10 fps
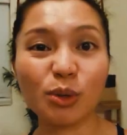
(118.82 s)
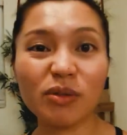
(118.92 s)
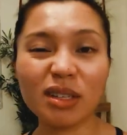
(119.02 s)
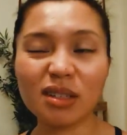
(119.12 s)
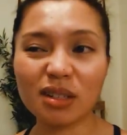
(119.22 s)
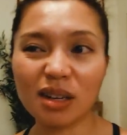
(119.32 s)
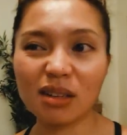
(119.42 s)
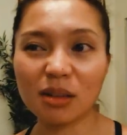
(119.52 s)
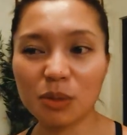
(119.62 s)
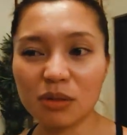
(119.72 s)
Moving just kind
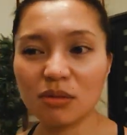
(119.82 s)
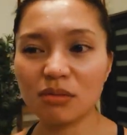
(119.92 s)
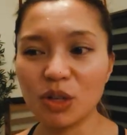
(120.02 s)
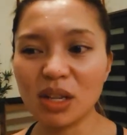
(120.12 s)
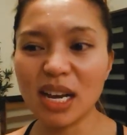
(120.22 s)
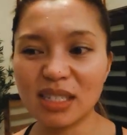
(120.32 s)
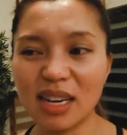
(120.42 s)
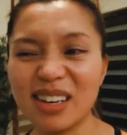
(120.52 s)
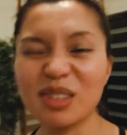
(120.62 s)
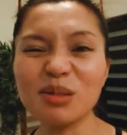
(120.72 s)
of helps you realize
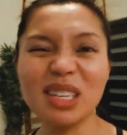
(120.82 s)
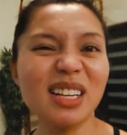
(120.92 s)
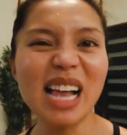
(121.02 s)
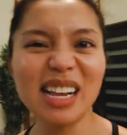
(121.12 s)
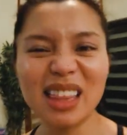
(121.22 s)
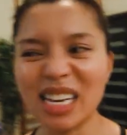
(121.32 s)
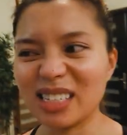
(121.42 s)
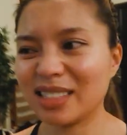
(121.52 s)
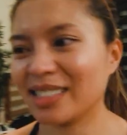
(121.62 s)
that you don't need a lot of things.